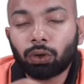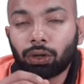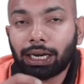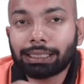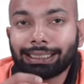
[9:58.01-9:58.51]

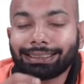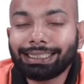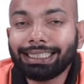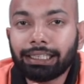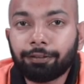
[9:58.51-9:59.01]
or rather
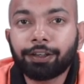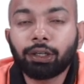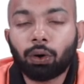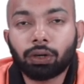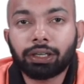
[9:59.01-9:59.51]
three
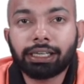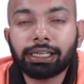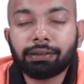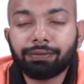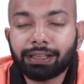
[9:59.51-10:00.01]
different
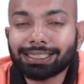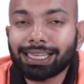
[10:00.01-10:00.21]
alternative ways